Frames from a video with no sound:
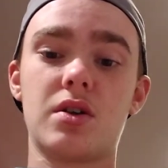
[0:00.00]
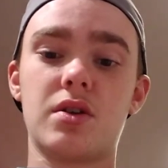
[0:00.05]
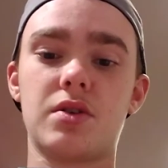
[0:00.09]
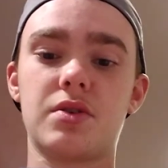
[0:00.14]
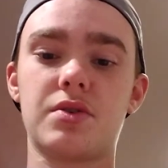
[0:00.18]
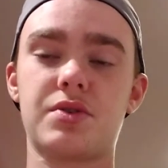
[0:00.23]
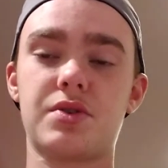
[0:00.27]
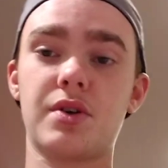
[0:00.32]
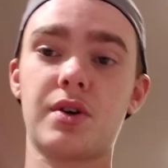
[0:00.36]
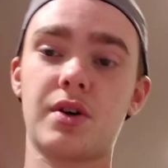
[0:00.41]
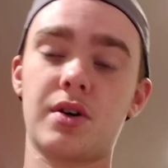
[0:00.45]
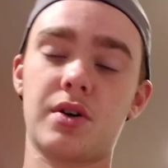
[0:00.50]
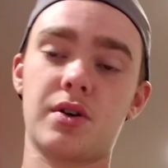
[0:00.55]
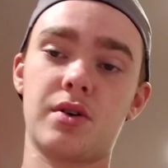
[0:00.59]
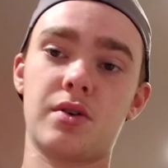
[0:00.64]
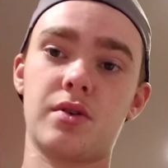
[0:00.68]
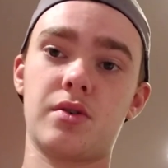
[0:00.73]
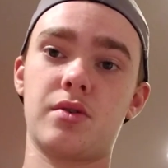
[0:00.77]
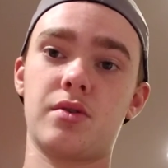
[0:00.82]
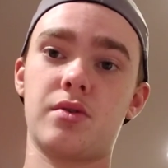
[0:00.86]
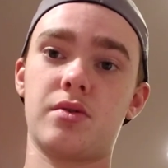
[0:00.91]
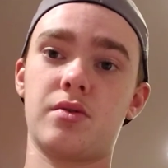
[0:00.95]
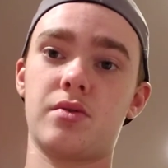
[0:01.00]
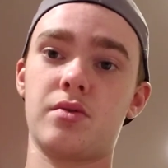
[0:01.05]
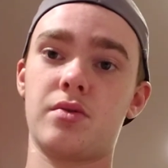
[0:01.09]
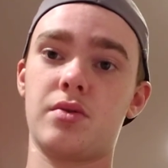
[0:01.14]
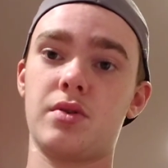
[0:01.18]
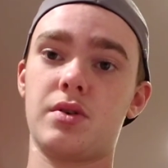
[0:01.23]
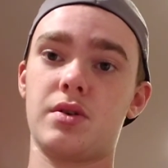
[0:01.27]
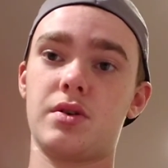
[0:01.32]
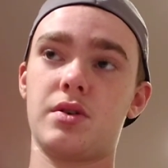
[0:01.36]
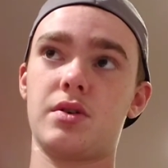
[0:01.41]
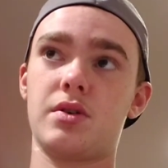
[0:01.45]
So
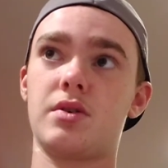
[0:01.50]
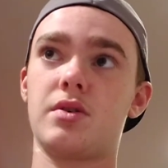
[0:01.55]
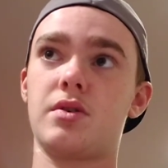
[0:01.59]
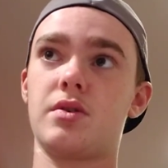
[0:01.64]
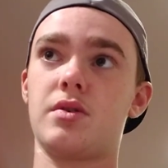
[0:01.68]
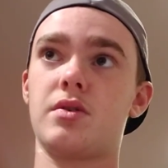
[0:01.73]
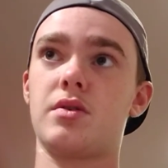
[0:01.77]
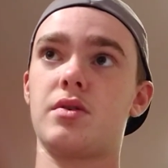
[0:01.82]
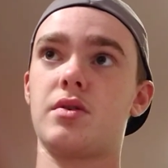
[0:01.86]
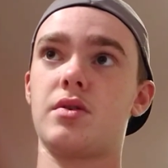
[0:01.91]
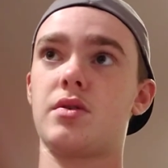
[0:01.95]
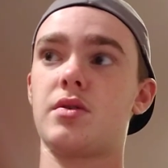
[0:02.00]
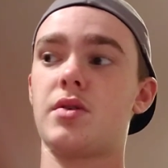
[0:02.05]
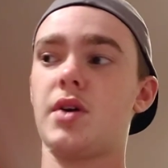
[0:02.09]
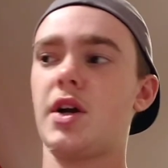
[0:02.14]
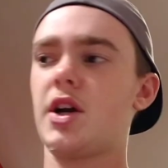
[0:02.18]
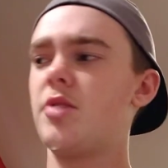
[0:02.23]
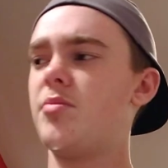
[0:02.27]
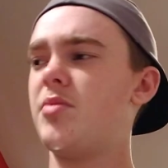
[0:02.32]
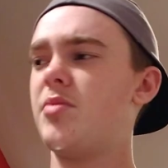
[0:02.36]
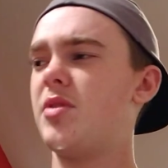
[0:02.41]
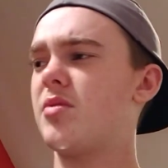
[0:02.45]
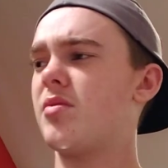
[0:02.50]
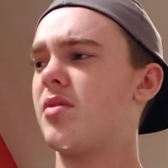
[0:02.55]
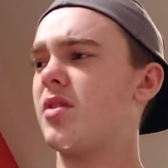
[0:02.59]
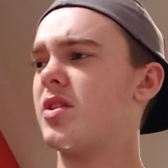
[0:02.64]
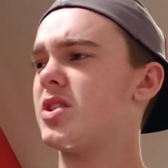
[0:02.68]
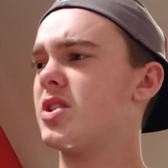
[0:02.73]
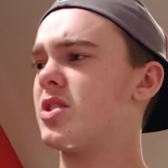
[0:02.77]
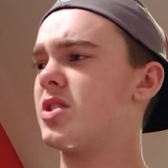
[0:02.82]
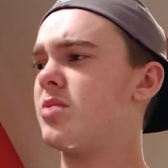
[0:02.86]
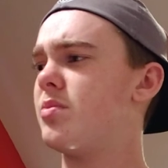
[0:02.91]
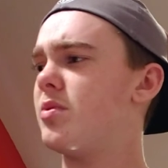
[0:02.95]
I could be
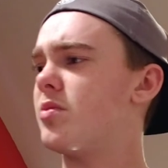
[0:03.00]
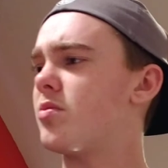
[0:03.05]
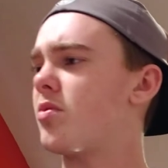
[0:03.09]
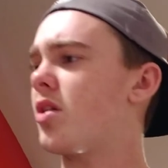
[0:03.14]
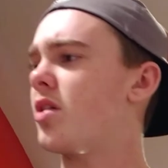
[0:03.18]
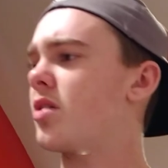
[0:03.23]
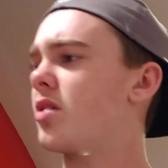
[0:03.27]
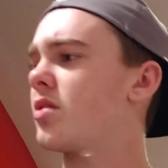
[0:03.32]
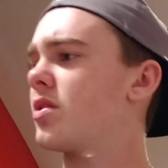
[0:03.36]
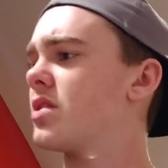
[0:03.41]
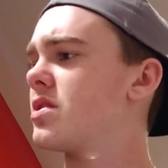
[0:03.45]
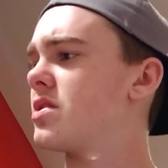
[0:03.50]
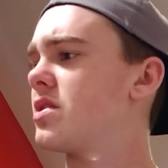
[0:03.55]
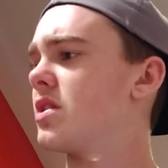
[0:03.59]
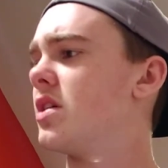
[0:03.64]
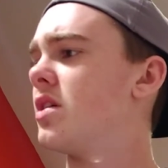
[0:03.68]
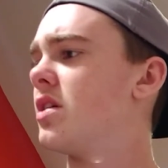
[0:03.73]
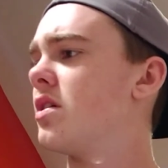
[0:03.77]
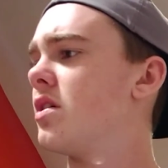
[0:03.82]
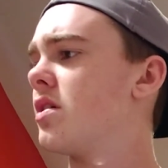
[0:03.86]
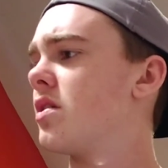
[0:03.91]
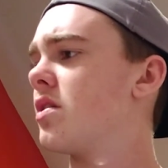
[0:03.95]
wrong. Let's see.